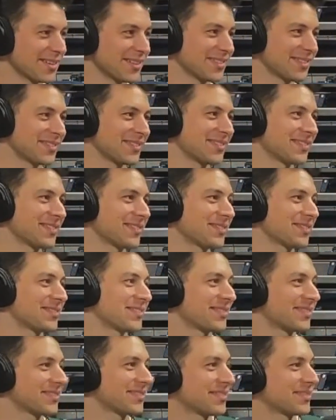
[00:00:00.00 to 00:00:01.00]

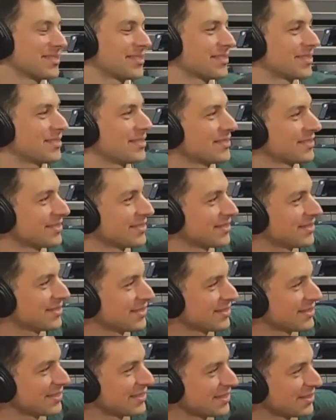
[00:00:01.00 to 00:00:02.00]

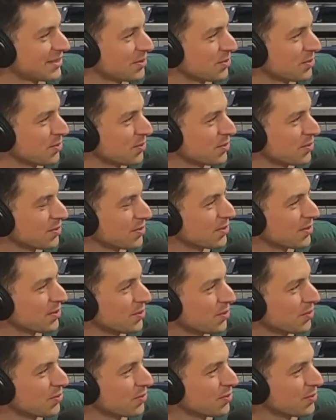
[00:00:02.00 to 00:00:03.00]

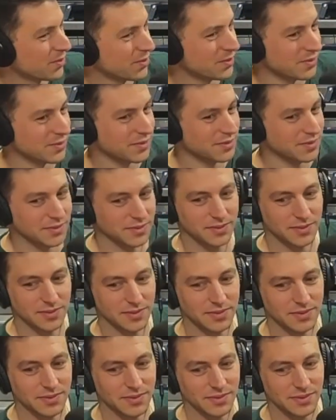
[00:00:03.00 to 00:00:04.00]

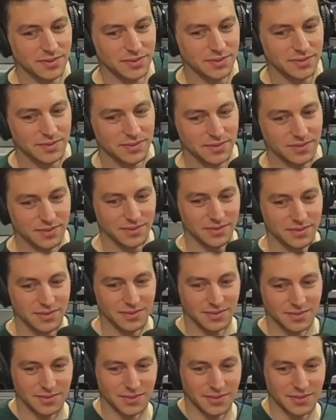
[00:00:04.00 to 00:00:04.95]
[no speech]